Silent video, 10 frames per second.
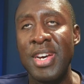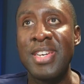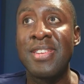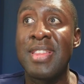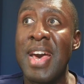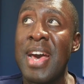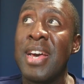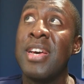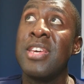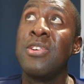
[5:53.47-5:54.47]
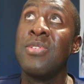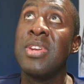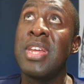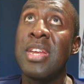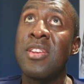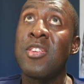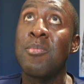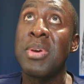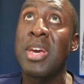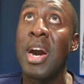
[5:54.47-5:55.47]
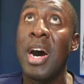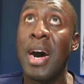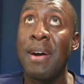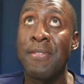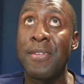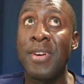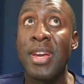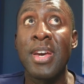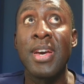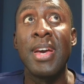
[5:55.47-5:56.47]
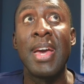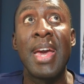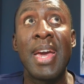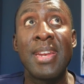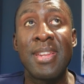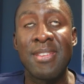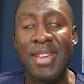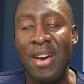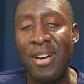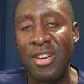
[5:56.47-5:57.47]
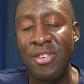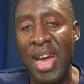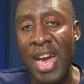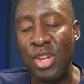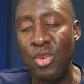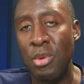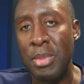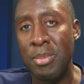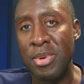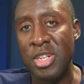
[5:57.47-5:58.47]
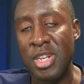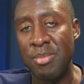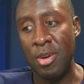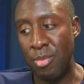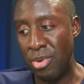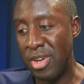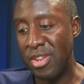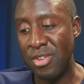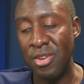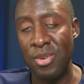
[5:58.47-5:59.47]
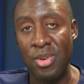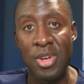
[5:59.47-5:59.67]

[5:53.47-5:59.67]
is that you need to be offering a discount on your annual membership pretty soon.